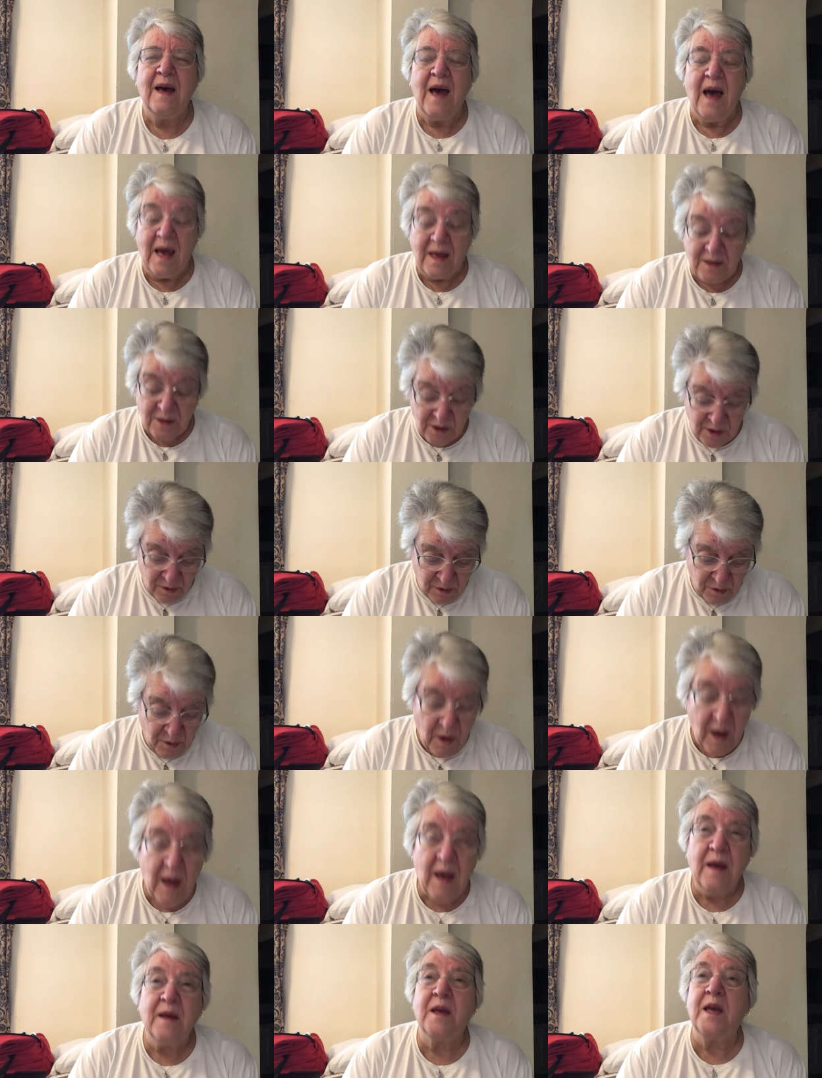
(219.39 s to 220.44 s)
as you
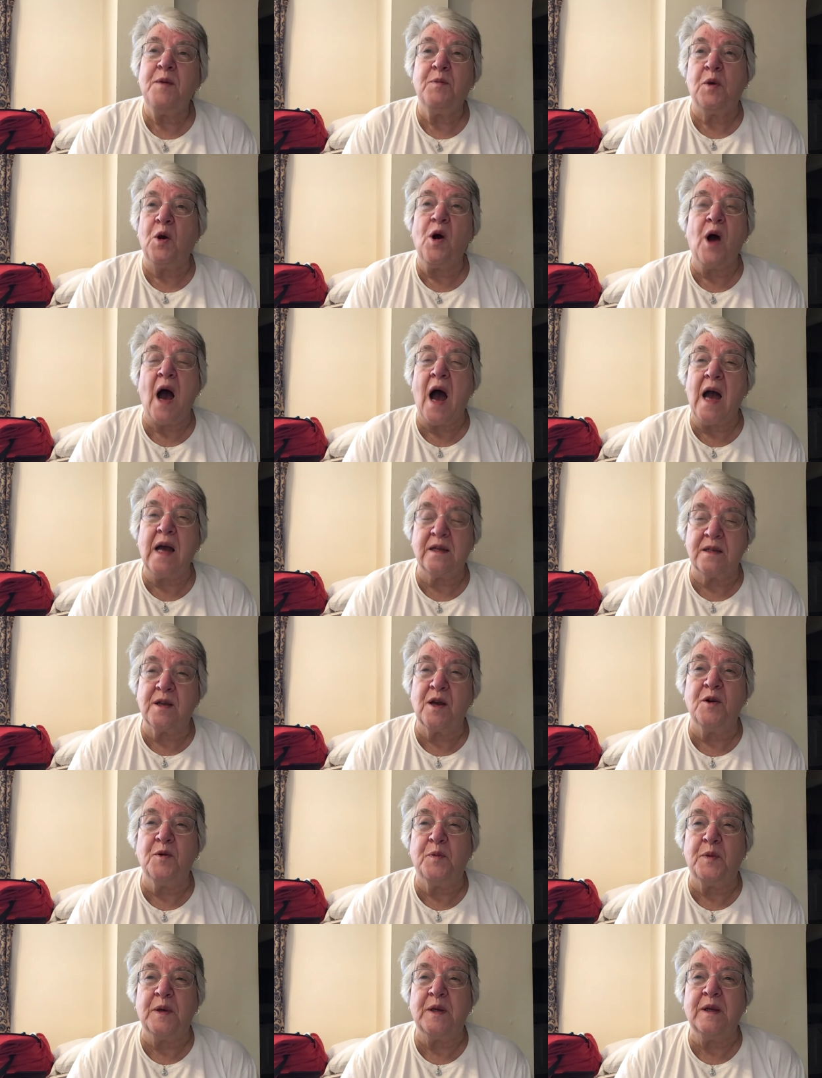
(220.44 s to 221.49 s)
keep your eyes
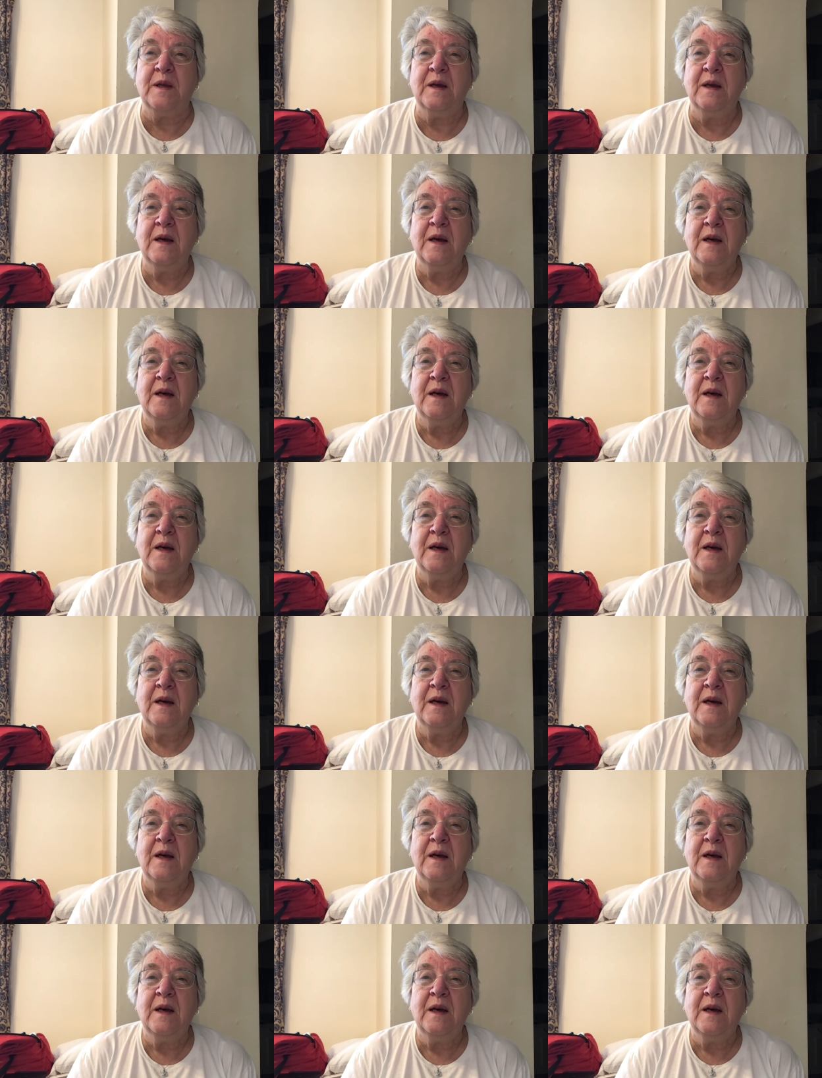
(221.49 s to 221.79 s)
open